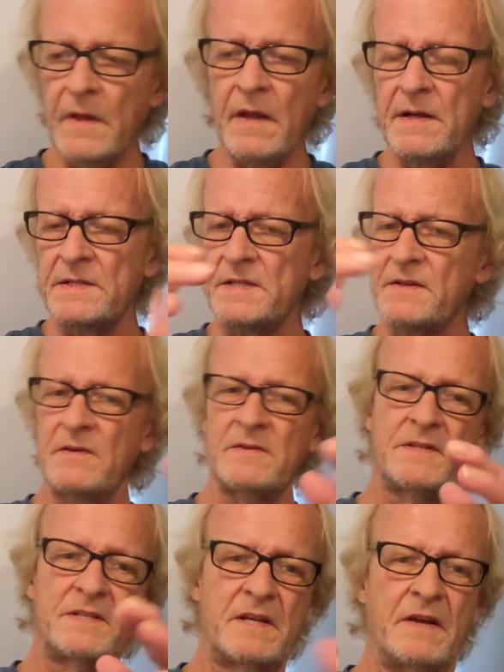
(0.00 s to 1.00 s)
it's
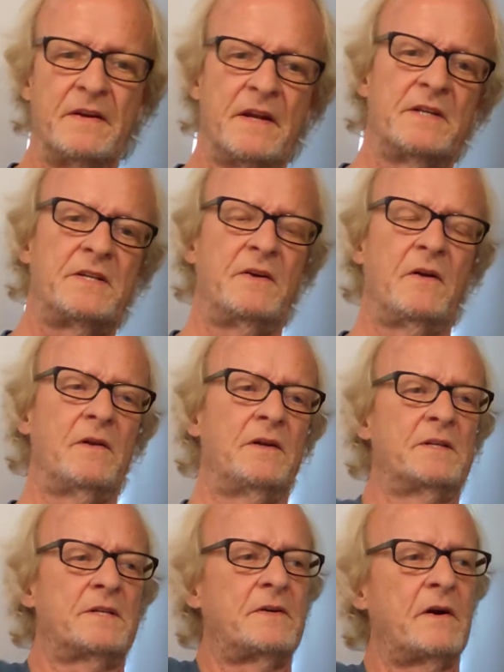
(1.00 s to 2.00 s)
those conditional
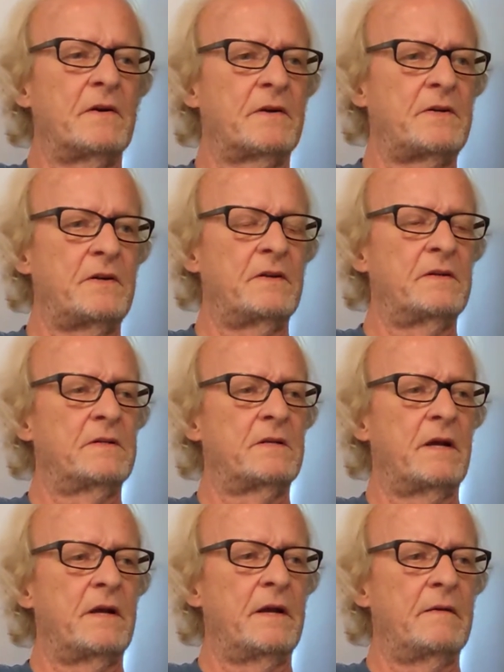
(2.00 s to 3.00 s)
instructions,
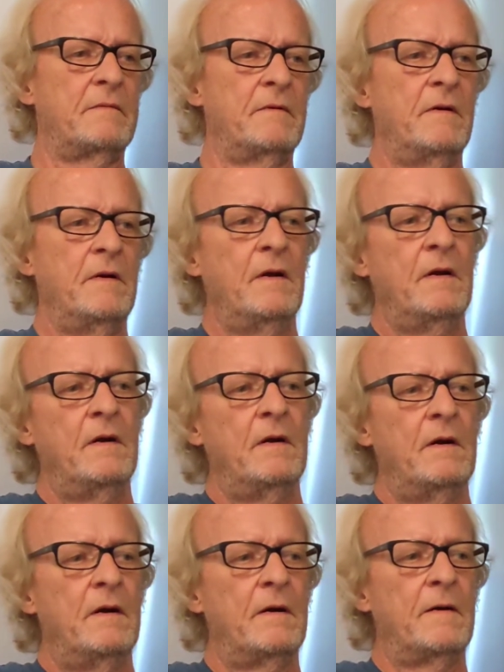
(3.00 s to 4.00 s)
and
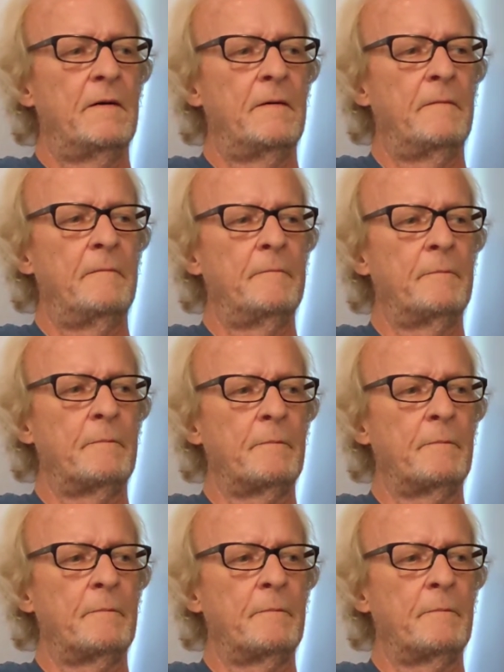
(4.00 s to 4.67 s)
um,